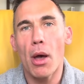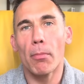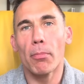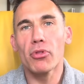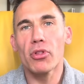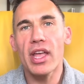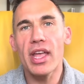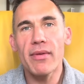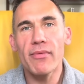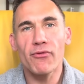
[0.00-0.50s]

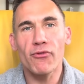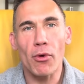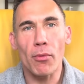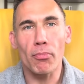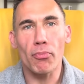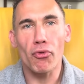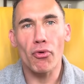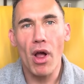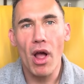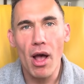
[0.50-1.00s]
blamed for
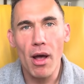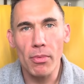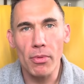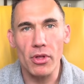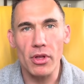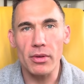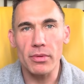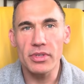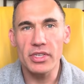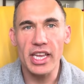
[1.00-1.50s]

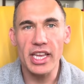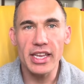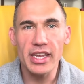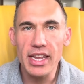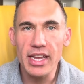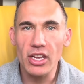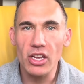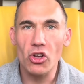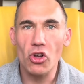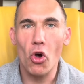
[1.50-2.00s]
problems that you
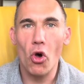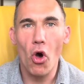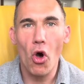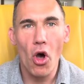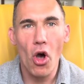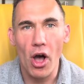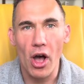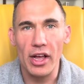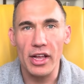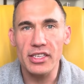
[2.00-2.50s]
didn't
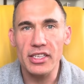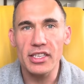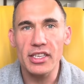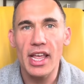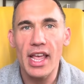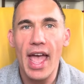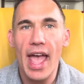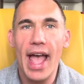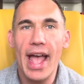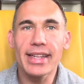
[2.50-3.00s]
cause,
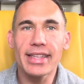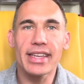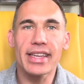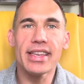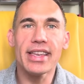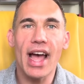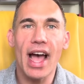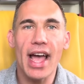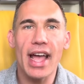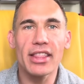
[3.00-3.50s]
and
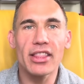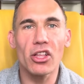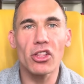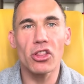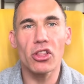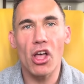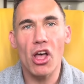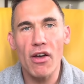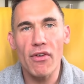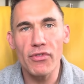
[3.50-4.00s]
denied the
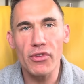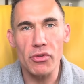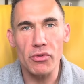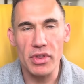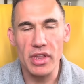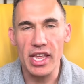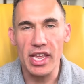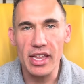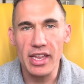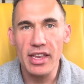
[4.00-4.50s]
love you
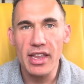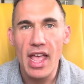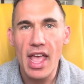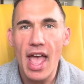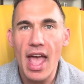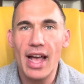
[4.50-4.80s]
need,